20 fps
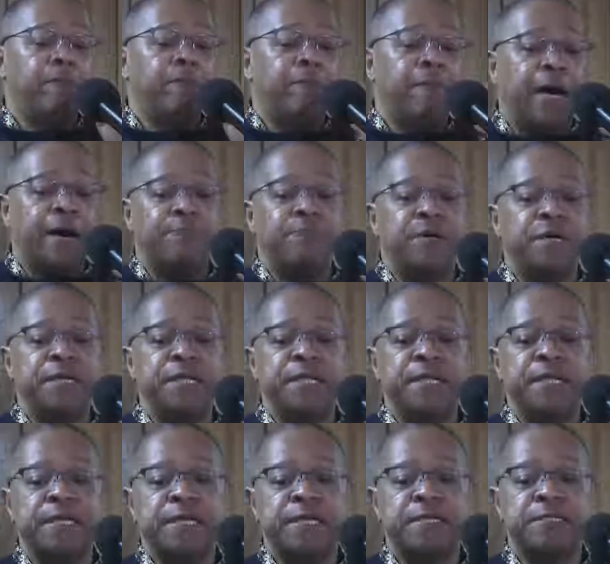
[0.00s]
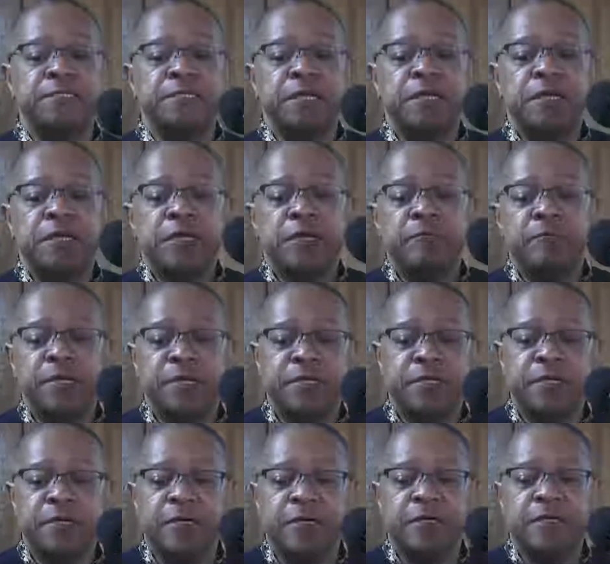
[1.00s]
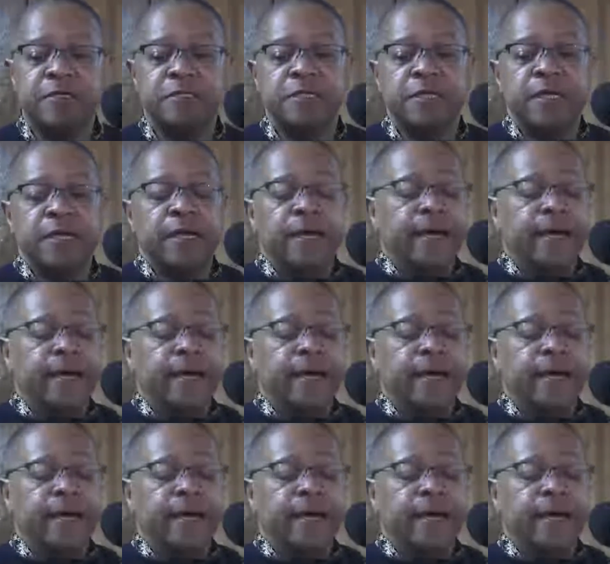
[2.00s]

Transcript: my money is because